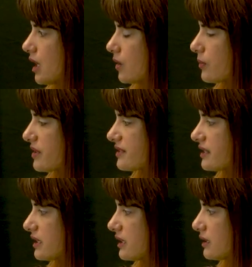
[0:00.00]
we
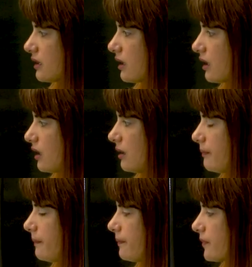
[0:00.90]
see
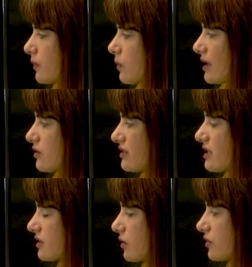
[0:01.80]
rather
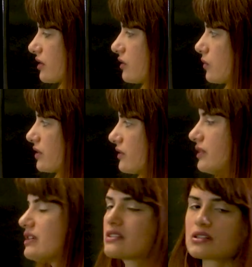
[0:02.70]

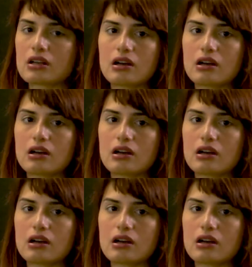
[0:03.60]
discontinuities